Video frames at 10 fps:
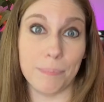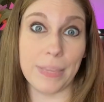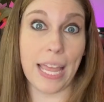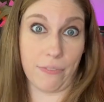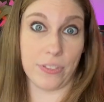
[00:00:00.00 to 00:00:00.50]

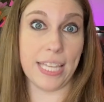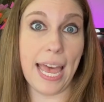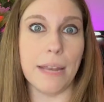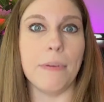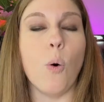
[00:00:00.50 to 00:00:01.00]
they have
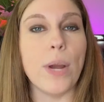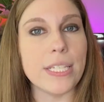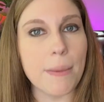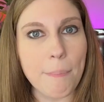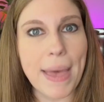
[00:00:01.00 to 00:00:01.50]
said, going
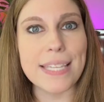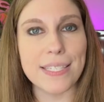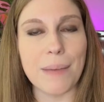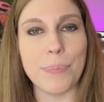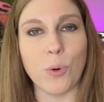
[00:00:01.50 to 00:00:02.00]
to
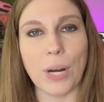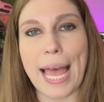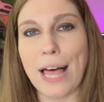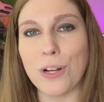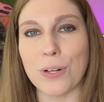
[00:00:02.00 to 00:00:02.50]
mess up your
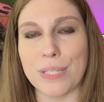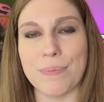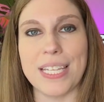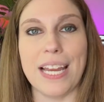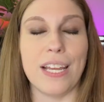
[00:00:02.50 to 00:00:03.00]

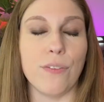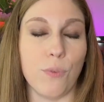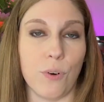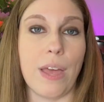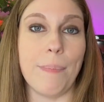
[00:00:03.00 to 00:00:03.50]
algorithm standing
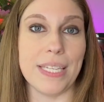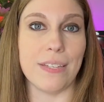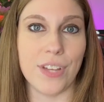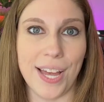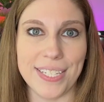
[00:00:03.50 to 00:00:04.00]
for that piece
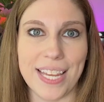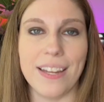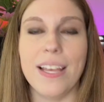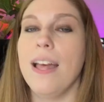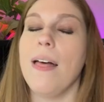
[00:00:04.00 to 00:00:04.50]
of content.